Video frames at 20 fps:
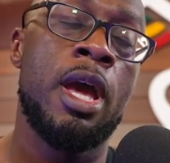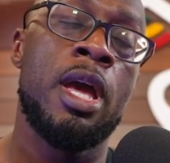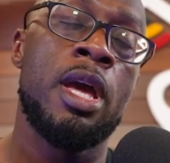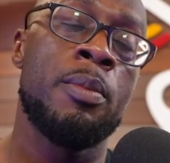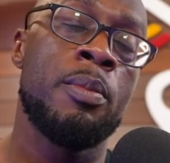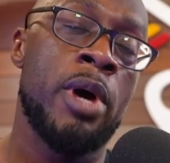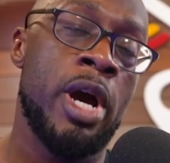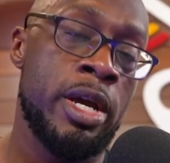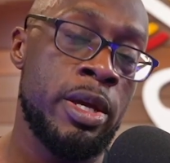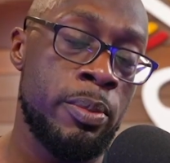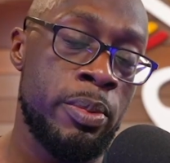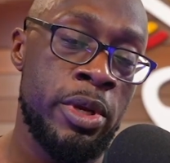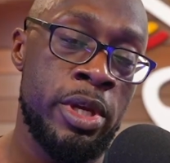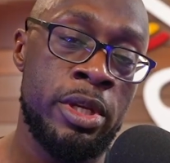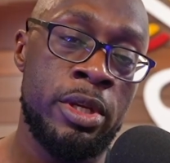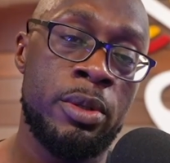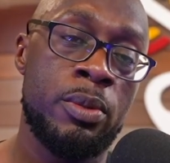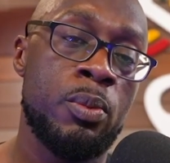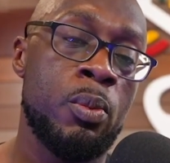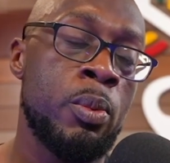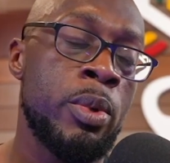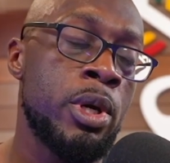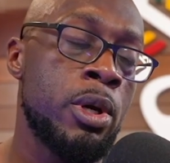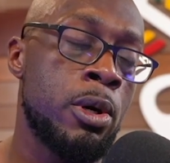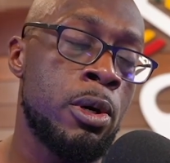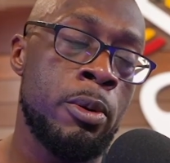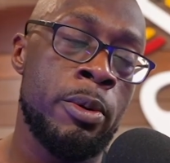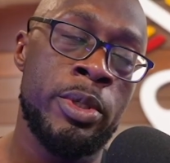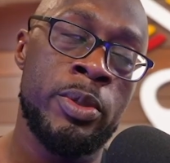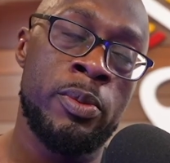In my opinion, we
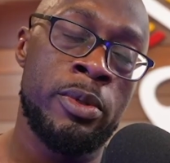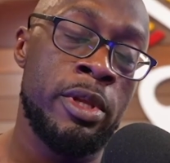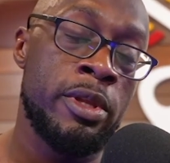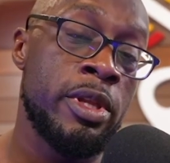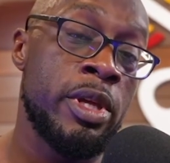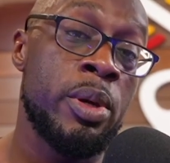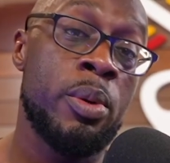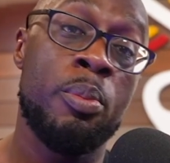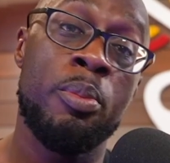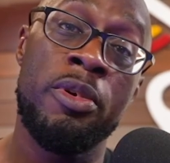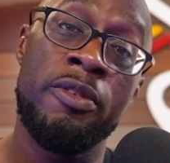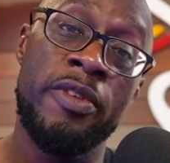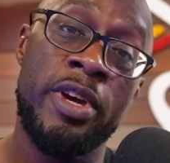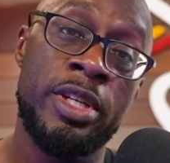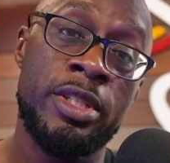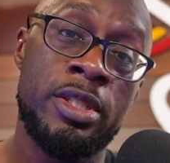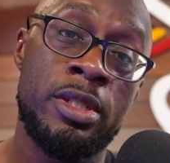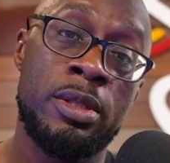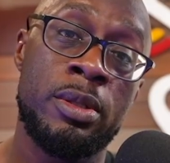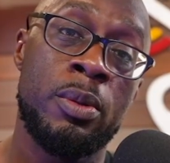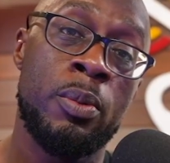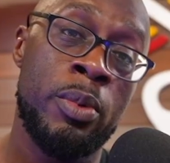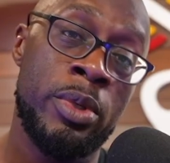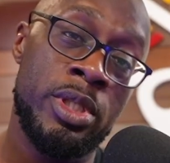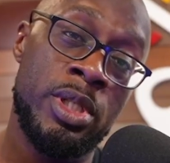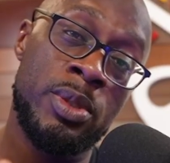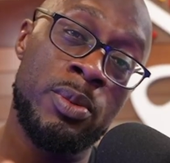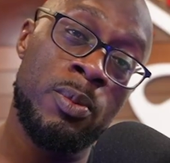always want to think prevention, which is